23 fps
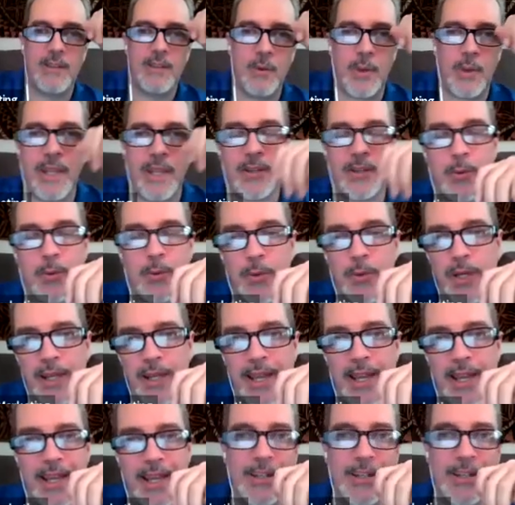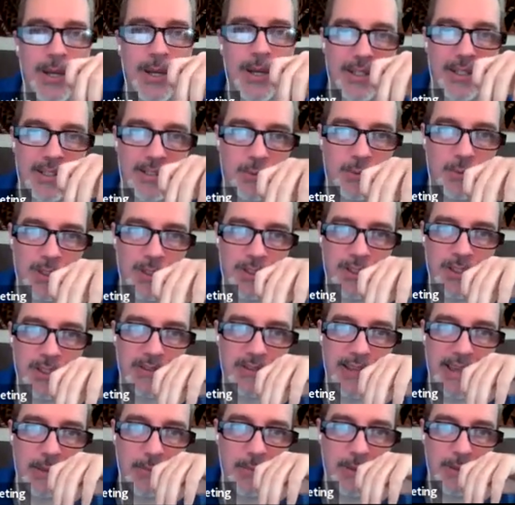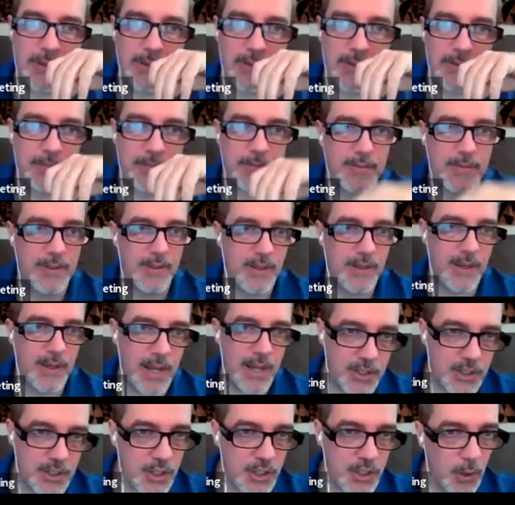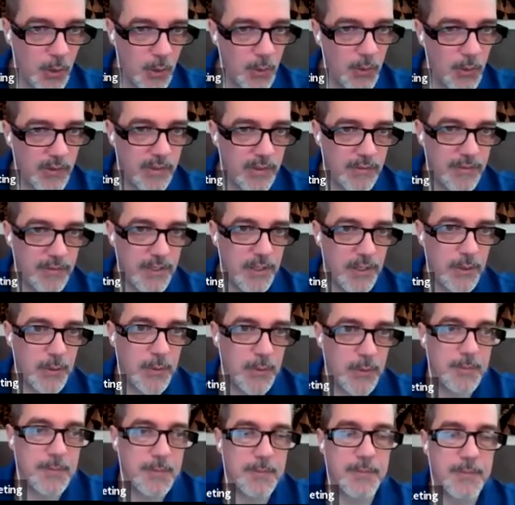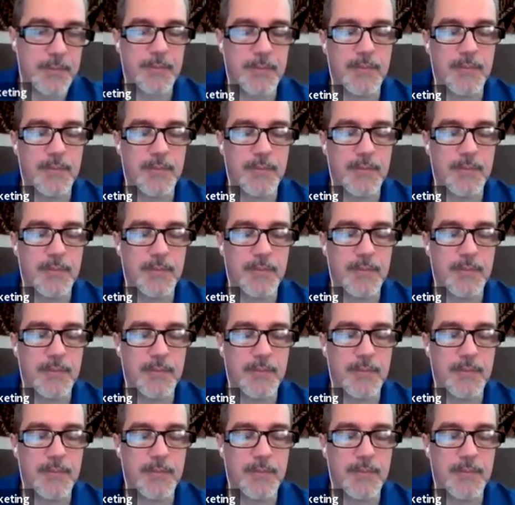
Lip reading: So again, to reiterate what just happened, I chose the view.